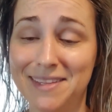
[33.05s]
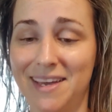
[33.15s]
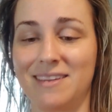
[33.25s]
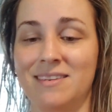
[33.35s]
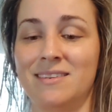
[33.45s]

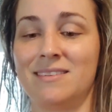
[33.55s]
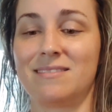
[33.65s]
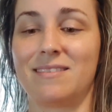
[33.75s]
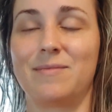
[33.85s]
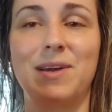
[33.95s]
Like,
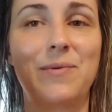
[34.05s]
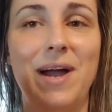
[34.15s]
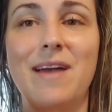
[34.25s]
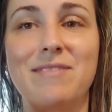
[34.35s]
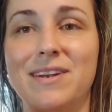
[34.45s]
I'm like,
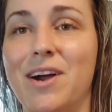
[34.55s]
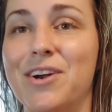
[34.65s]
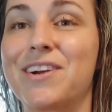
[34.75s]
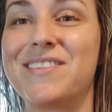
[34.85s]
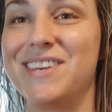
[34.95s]
why have I not
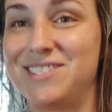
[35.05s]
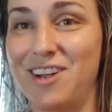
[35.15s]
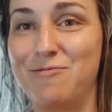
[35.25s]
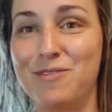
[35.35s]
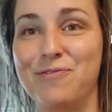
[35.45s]
heard of this
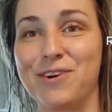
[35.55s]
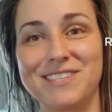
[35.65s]
stuff before?